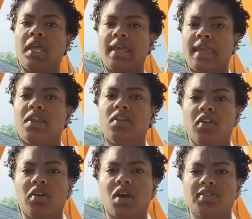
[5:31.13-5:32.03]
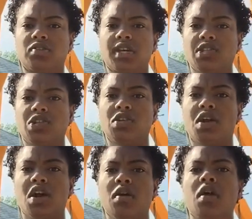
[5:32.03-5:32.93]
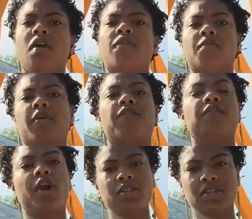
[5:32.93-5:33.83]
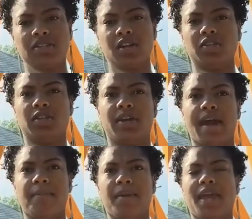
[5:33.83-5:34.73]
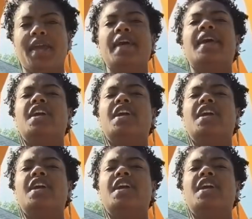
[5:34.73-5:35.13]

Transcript: and get another consultation done from the first consultant that I met,